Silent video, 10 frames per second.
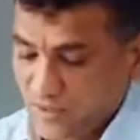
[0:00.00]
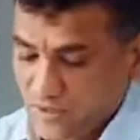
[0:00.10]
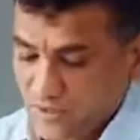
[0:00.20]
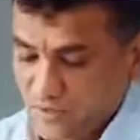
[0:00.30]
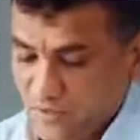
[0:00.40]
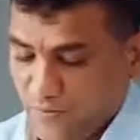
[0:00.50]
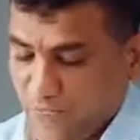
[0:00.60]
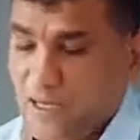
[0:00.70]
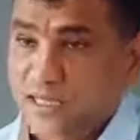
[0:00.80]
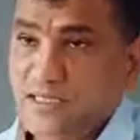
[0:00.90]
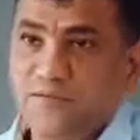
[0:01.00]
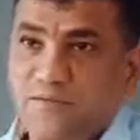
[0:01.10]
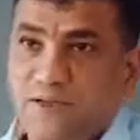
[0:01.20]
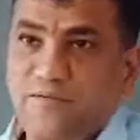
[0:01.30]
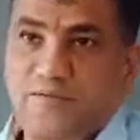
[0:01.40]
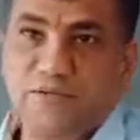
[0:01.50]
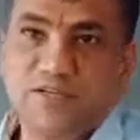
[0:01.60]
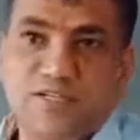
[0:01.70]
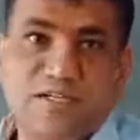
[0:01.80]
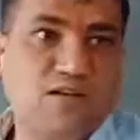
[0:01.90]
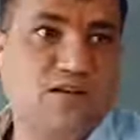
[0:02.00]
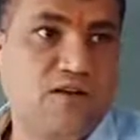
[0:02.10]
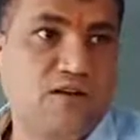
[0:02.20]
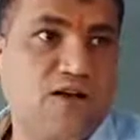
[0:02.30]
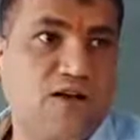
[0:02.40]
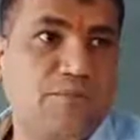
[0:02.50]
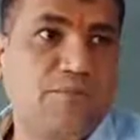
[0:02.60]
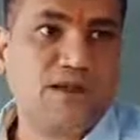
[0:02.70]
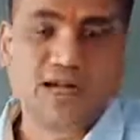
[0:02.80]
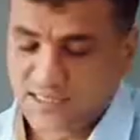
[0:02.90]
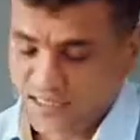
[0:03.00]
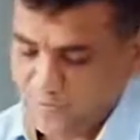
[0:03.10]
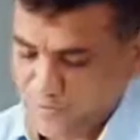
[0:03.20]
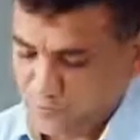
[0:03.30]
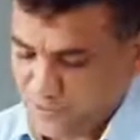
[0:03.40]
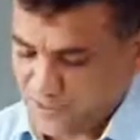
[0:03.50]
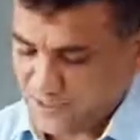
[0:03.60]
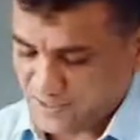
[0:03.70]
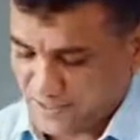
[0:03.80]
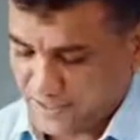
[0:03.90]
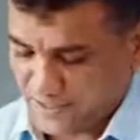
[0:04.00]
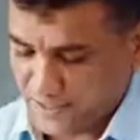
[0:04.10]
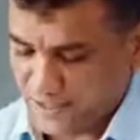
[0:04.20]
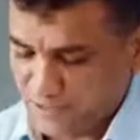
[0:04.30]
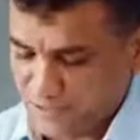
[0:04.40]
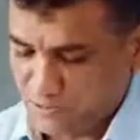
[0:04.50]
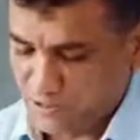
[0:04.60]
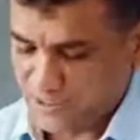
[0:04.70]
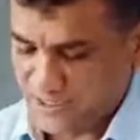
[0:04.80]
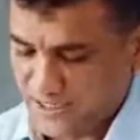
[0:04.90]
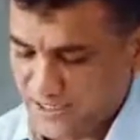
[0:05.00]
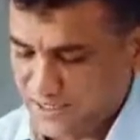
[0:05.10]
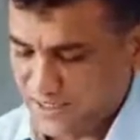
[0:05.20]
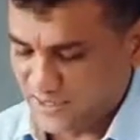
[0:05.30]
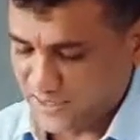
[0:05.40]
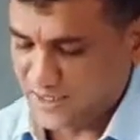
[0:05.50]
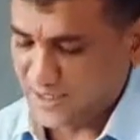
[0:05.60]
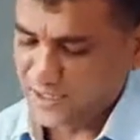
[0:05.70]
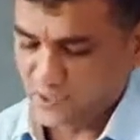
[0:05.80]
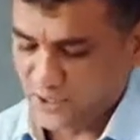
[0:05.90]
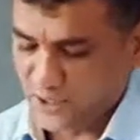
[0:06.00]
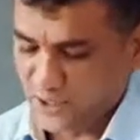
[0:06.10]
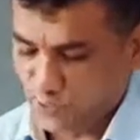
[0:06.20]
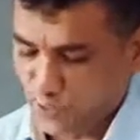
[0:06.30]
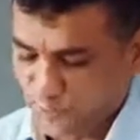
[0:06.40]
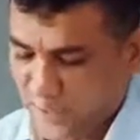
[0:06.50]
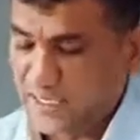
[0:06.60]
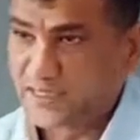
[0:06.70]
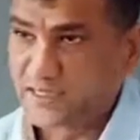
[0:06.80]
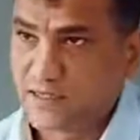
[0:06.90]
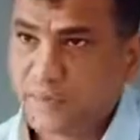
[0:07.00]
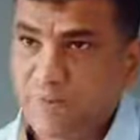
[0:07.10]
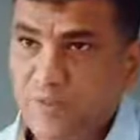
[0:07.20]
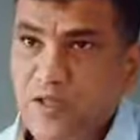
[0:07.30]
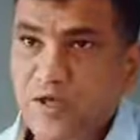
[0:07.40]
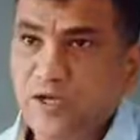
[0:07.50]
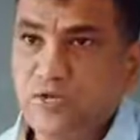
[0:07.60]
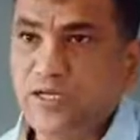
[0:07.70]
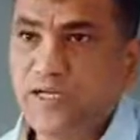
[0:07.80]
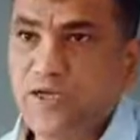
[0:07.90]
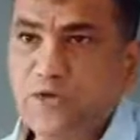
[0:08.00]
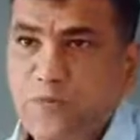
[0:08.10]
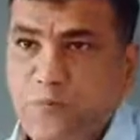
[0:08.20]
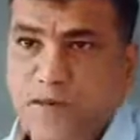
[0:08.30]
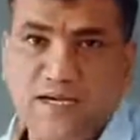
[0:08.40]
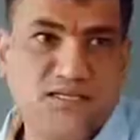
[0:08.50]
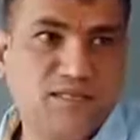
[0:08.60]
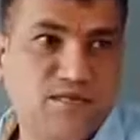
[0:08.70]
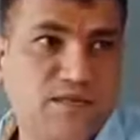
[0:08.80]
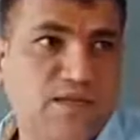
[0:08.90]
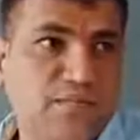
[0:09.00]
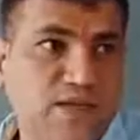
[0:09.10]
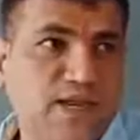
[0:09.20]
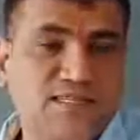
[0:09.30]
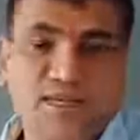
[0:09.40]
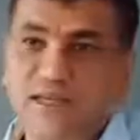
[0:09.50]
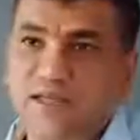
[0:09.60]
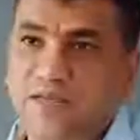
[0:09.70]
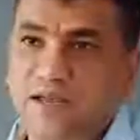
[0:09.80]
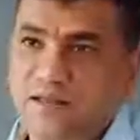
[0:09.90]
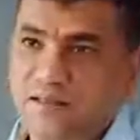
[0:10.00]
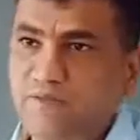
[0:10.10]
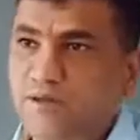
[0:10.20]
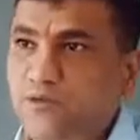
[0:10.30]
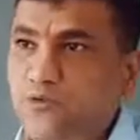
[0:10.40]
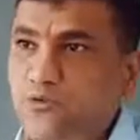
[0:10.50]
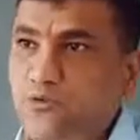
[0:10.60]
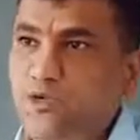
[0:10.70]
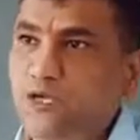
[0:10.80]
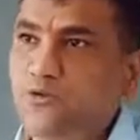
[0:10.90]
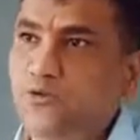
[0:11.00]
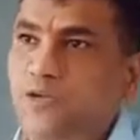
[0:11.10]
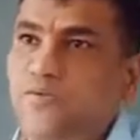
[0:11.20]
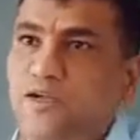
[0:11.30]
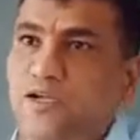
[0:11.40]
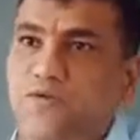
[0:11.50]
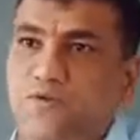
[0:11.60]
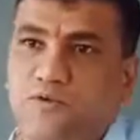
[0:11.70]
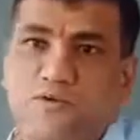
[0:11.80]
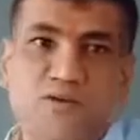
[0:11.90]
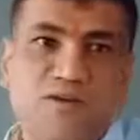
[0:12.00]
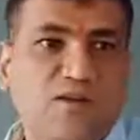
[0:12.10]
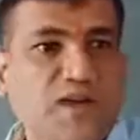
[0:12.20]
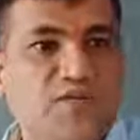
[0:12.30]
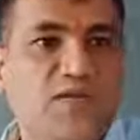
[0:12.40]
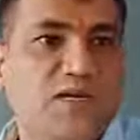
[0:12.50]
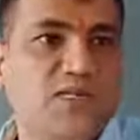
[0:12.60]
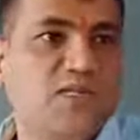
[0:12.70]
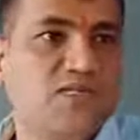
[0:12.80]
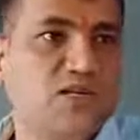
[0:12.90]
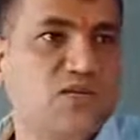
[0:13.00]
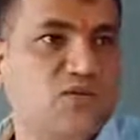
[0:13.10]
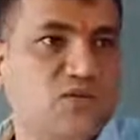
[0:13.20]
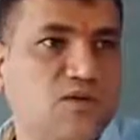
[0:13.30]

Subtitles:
So because of confusion or because our books, textbook states that here 22 pairs, 22 pairs, when pairs are given they will give 22 and 44 and 46 also,